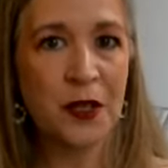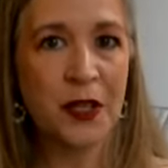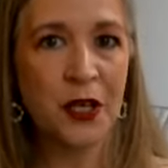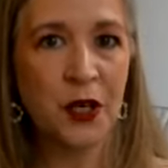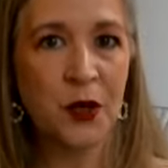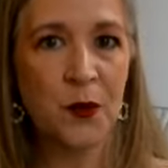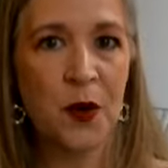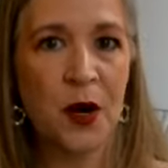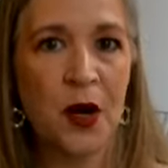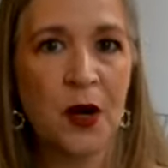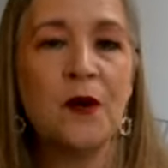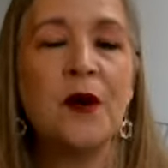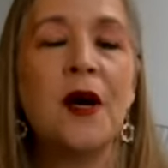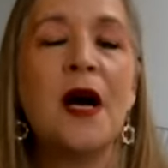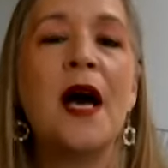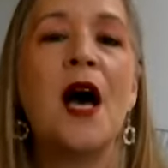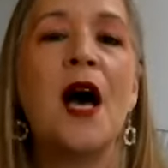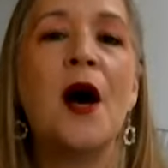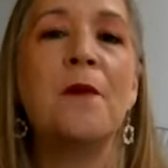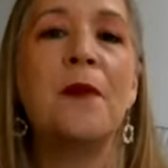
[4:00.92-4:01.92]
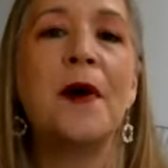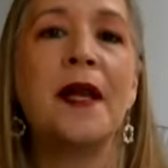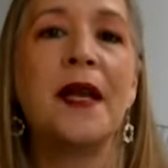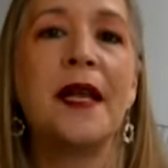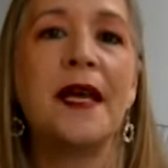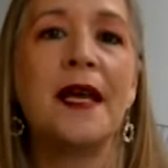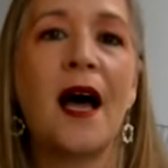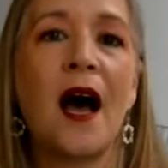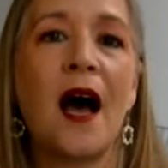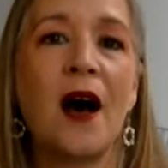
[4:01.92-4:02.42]
really grow, but
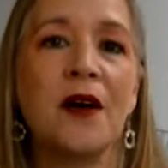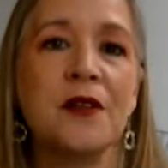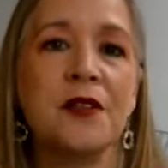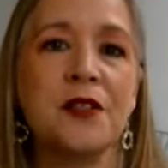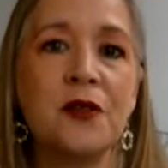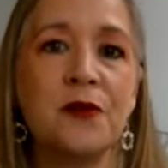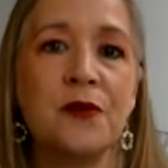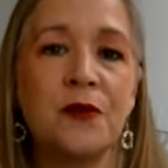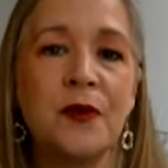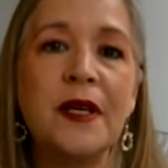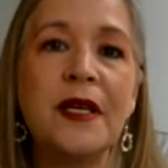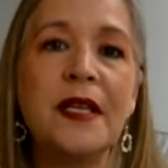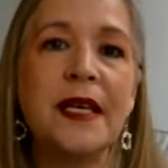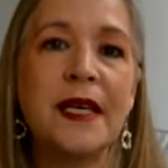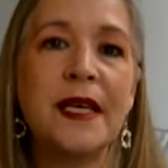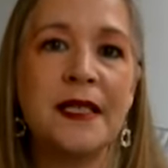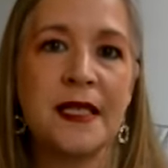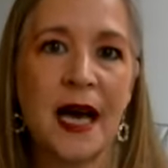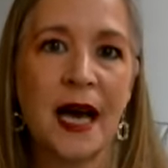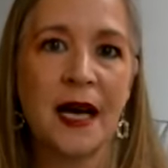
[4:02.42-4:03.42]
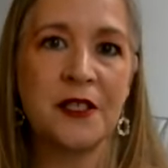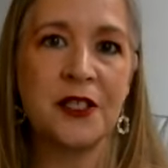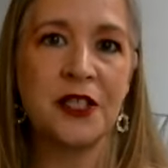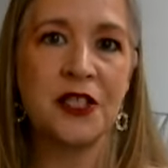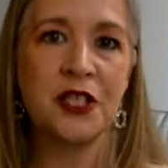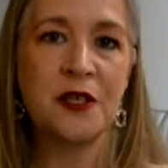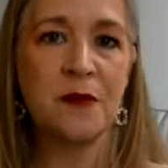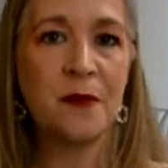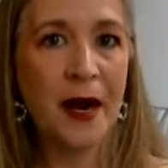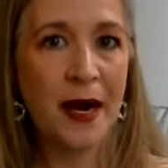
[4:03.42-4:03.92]
it also really
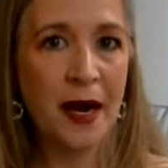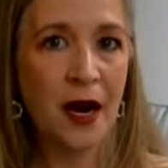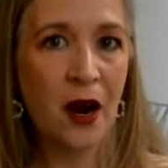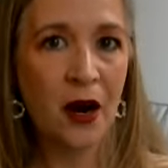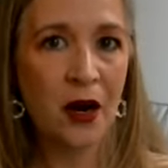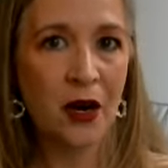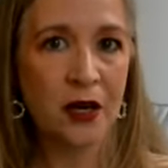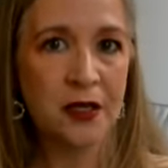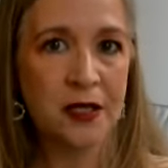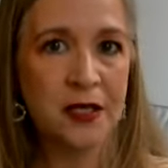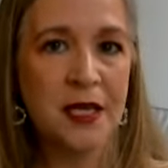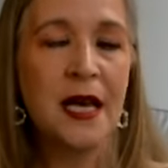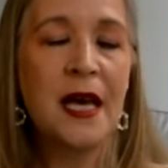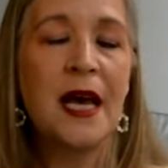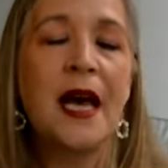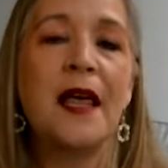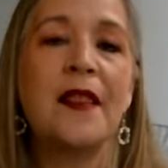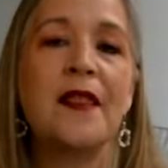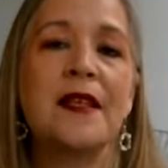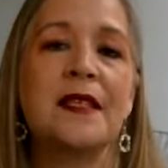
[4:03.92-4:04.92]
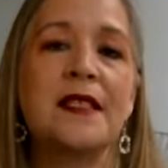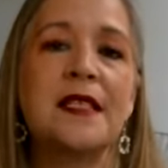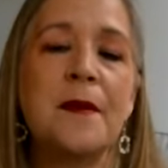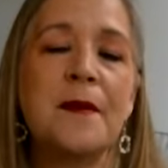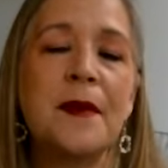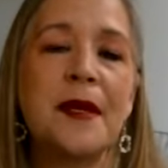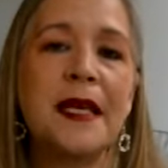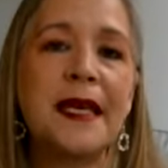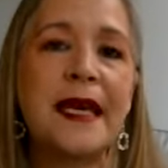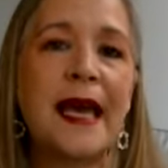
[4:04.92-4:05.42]
touched my heart that
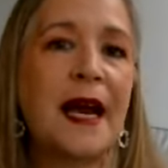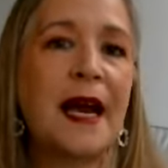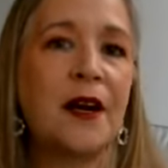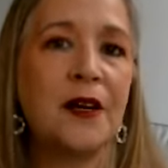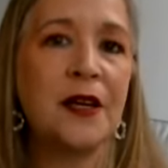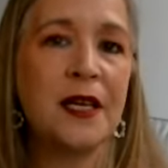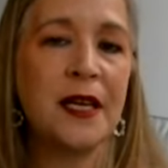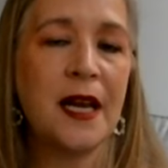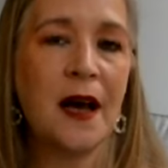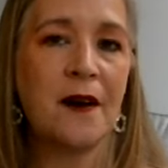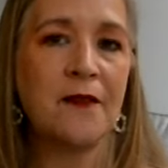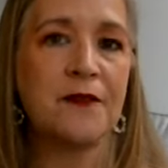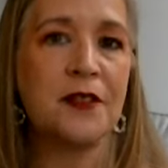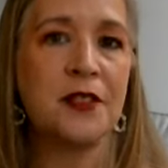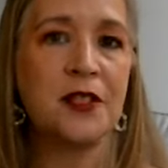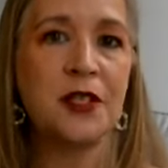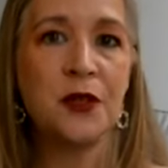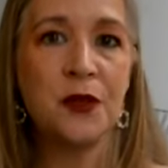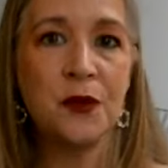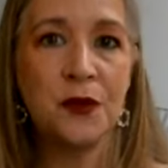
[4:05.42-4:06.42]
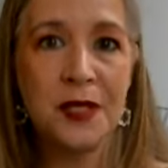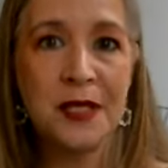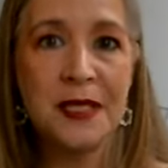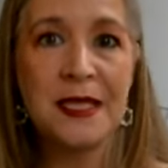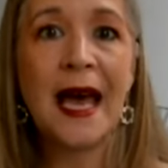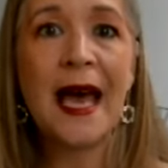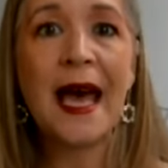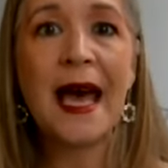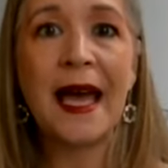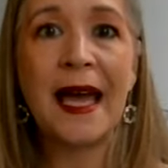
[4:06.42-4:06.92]
somebody cared enough to
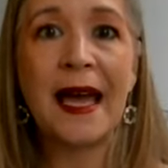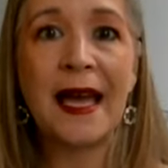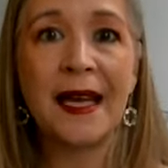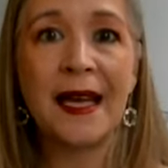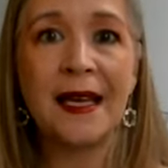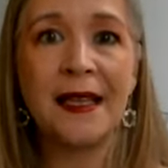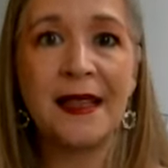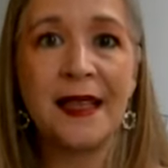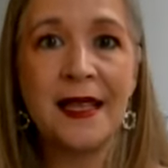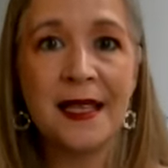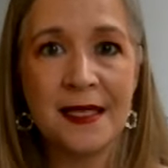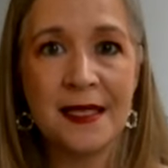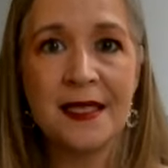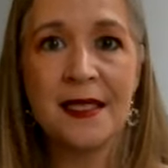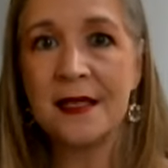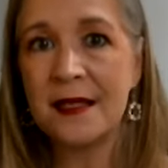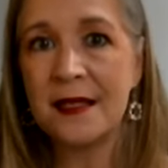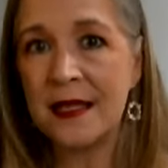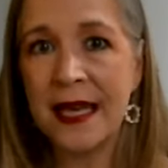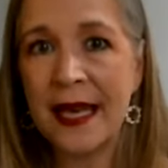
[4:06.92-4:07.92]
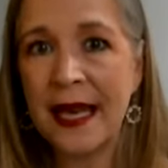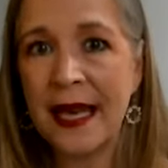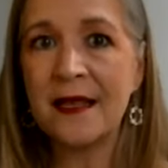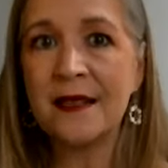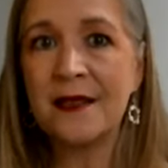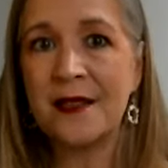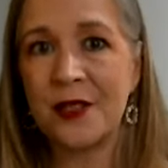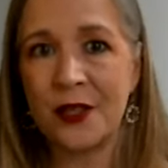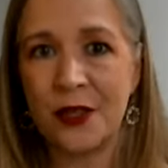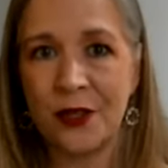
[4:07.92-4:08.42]
say, this is the
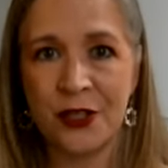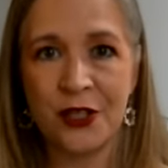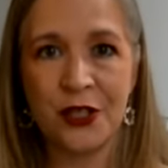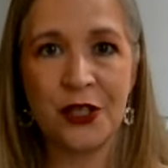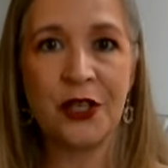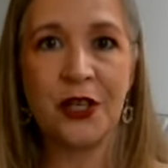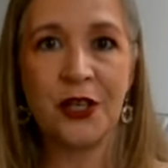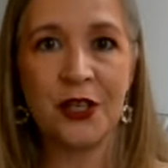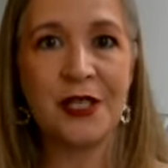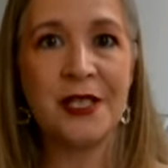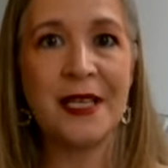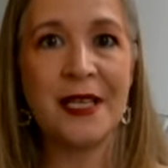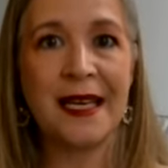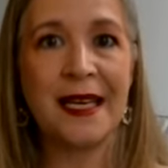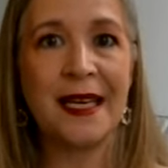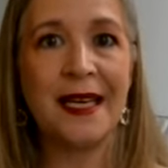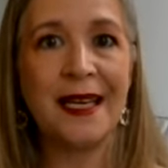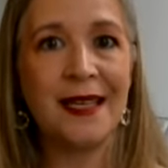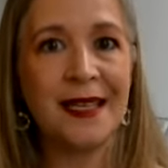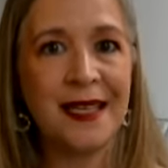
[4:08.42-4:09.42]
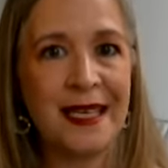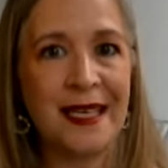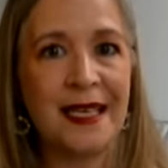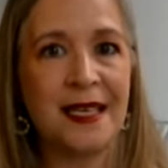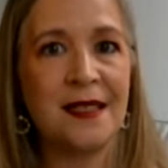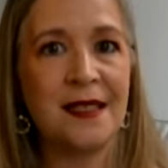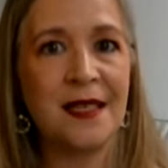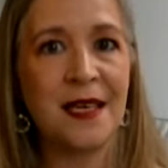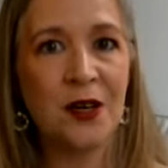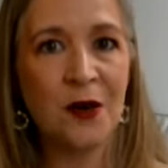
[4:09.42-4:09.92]
answer to your dating
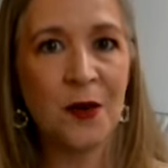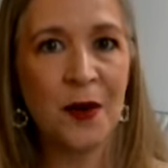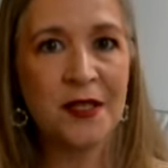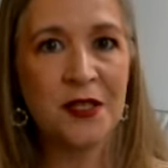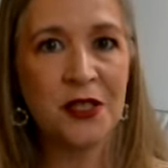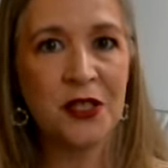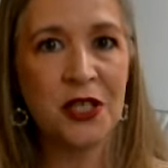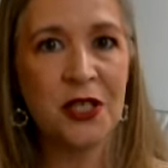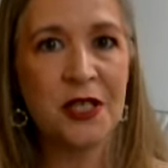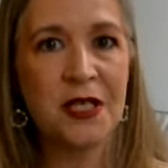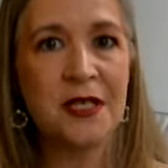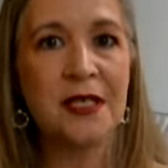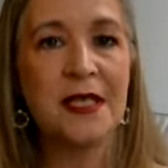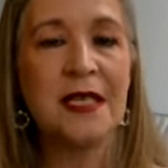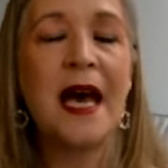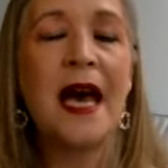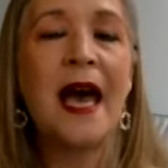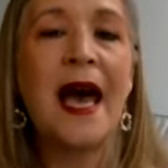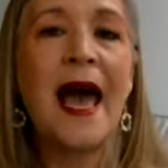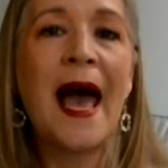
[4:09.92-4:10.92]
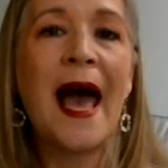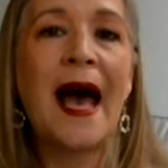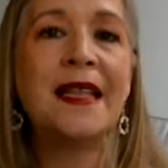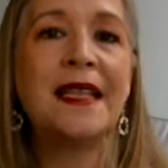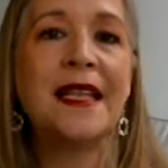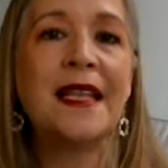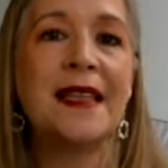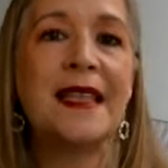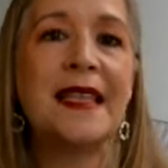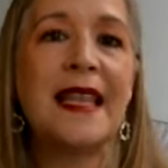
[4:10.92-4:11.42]
needs and questions, and
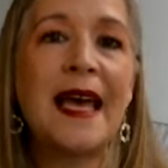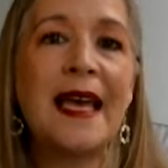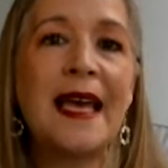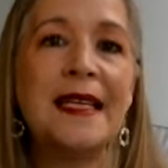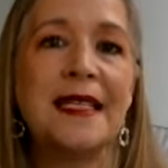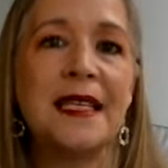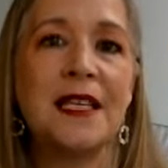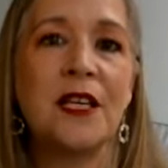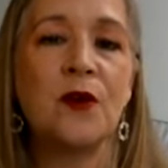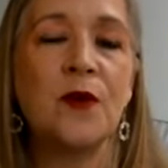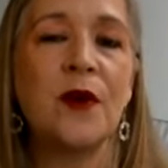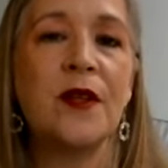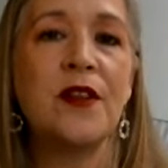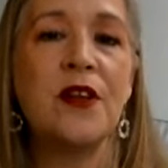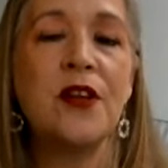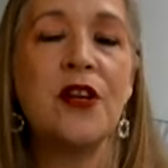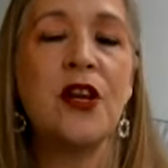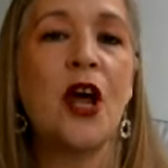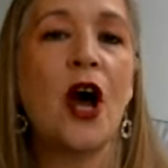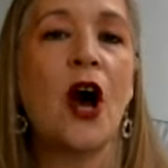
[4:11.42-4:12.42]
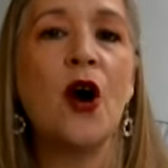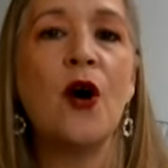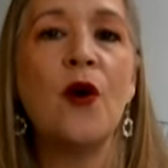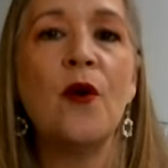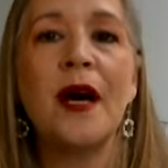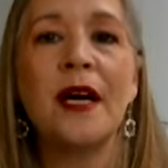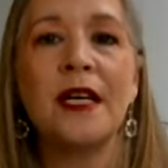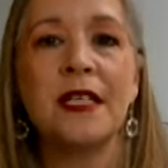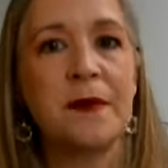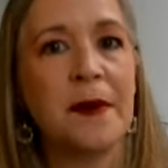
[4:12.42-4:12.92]
that they did it with no
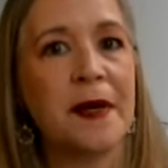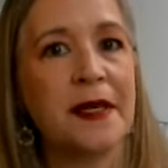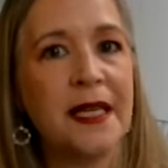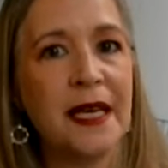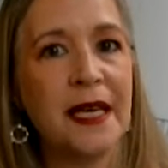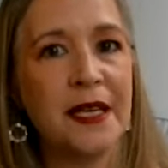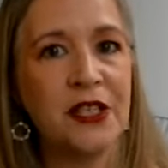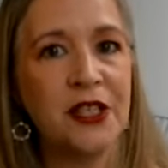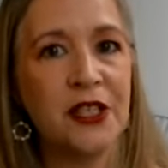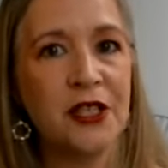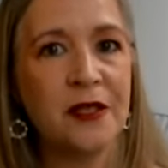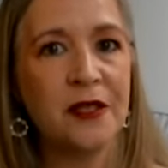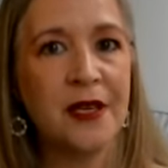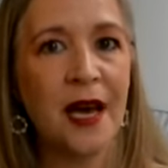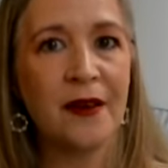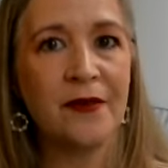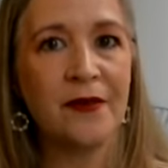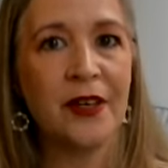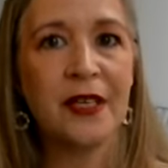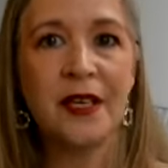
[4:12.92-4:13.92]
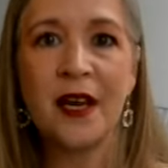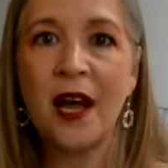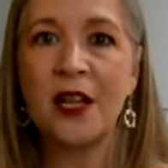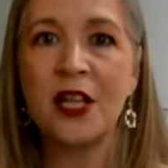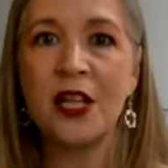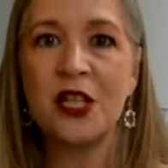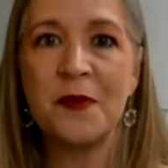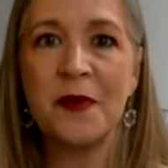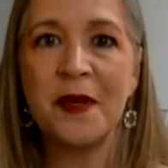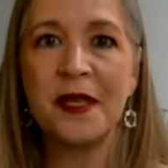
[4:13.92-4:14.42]
expectation of
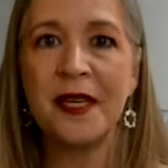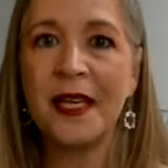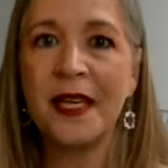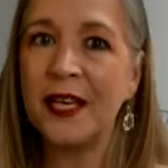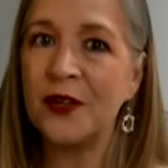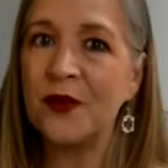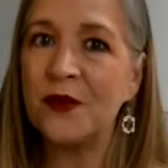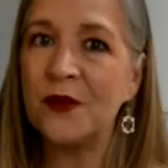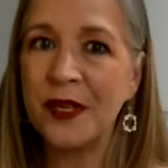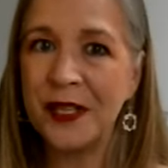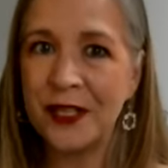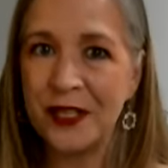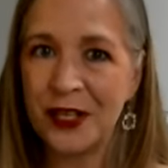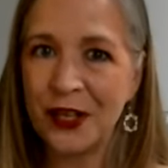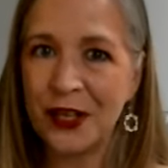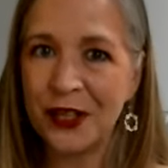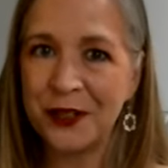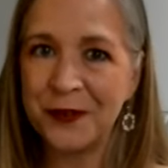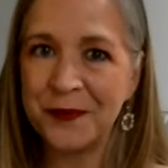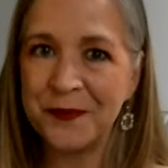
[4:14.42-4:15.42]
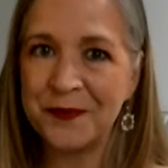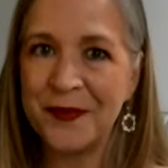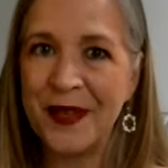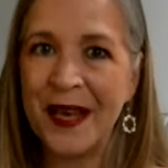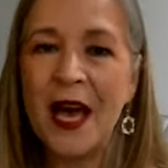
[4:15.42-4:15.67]
acknowledgement in return.